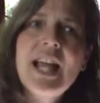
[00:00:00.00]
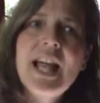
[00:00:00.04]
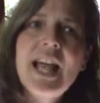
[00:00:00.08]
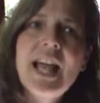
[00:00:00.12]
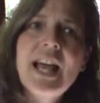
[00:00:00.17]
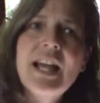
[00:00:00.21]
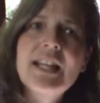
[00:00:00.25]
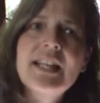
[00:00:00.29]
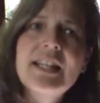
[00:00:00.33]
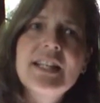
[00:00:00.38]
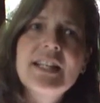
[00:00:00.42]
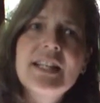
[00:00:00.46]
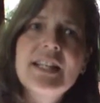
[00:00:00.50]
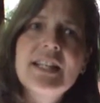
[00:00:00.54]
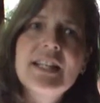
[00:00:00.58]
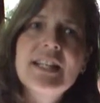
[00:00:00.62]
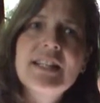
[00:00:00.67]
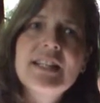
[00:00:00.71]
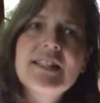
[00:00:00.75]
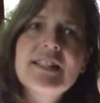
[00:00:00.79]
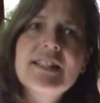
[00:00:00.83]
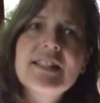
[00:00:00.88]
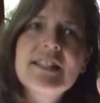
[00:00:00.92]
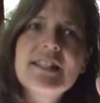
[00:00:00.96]
And
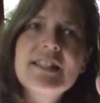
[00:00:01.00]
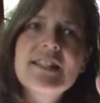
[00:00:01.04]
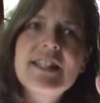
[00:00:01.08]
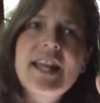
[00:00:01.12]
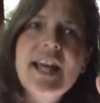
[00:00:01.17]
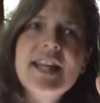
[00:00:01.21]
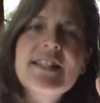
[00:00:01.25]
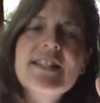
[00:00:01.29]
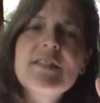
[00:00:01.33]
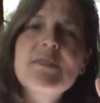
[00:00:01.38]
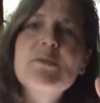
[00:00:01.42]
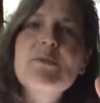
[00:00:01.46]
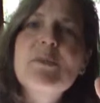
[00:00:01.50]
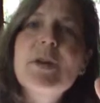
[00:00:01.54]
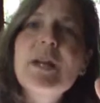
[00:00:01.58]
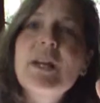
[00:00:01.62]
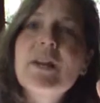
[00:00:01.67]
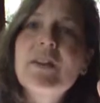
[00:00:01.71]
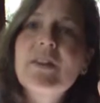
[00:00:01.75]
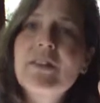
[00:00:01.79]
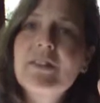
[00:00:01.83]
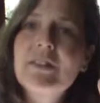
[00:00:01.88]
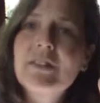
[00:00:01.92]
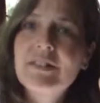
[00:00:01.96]
that's a
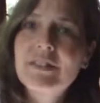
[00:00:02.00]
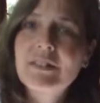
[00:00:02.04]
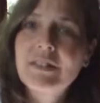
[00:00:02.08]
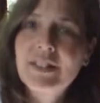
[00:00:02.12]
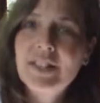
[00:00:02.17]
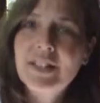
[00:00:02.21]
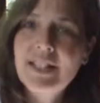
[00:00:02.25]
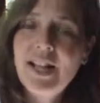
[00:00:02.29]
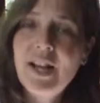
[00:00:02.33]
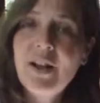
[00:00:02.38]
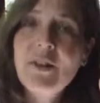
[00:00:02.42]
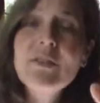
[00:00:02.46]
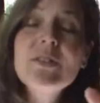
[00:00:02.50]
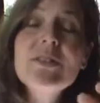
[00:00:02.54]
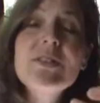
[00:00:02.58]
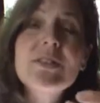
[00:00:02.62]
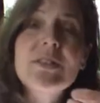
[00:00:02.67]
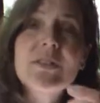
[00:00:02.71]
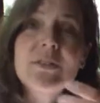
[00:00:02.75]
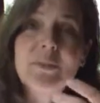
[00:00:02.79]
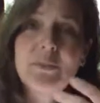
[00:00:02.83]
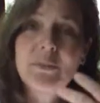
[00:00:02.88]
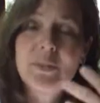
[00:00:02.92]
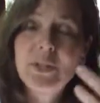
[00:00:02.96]
rare
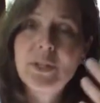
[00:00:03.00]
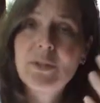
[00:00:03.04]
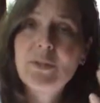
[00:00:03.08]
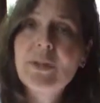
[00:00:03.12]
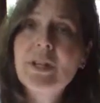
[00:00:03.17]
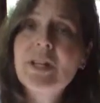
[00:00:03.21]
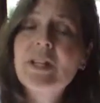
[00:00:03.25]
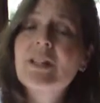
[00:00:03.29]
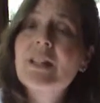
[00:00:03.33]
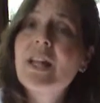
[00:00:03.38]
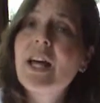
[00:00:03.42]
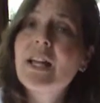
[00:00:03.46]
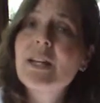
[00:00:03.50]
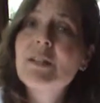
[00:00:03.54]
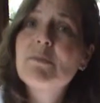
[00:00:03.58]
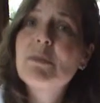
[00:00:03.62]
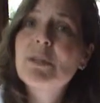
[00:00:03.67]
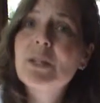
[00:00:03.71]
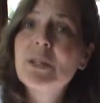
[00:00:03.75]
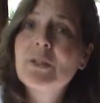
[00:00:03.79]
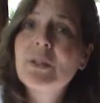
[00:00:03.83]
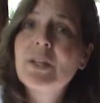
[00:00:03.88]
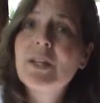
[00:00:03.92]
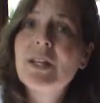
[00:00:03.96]
encounter when you're in a light
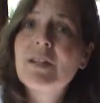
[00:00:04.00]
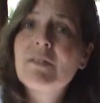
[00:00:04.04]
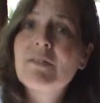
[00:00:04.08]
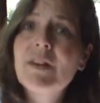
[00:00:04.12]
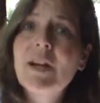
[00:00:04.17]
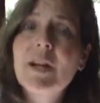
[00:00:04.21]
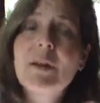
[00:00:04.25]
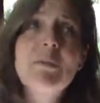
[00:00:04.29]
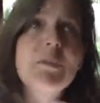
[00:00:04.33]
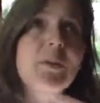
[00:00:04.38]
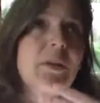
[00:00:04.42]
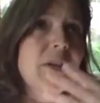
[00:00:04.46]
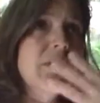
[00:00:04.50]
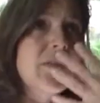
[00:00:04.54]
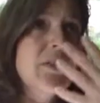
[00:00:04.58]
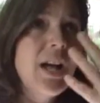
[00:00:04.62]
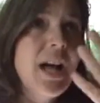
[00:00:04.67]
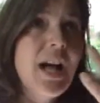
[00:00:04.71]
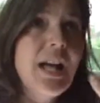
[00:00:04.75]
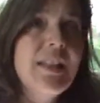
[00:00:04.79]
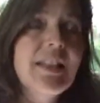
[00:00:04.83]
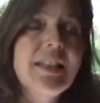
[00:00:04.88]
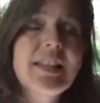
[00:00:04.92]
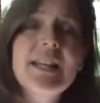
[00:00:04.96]
polluted environment, when you're
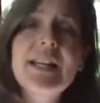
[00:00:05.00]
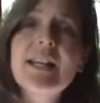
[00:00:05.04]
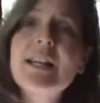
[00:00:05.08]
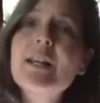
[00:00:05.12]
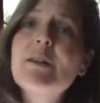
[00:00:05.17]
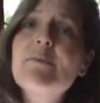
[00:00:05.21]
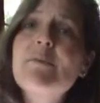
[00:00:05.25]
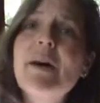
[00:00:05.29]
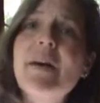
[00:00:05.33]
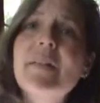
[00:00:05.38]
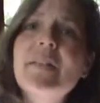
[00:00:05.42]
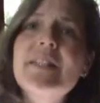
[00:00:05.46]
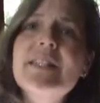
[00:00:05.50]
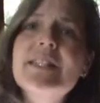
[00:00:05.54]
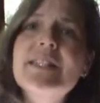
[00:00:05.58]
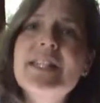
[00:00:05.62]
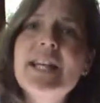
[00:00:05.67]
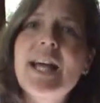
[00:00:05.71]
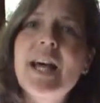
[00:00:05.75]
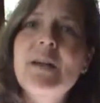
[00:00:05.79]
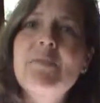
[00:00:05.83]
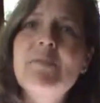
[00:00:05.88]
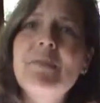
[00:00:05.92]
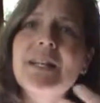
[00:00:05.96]
not thinking about the
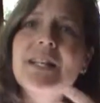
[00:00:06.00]
sky,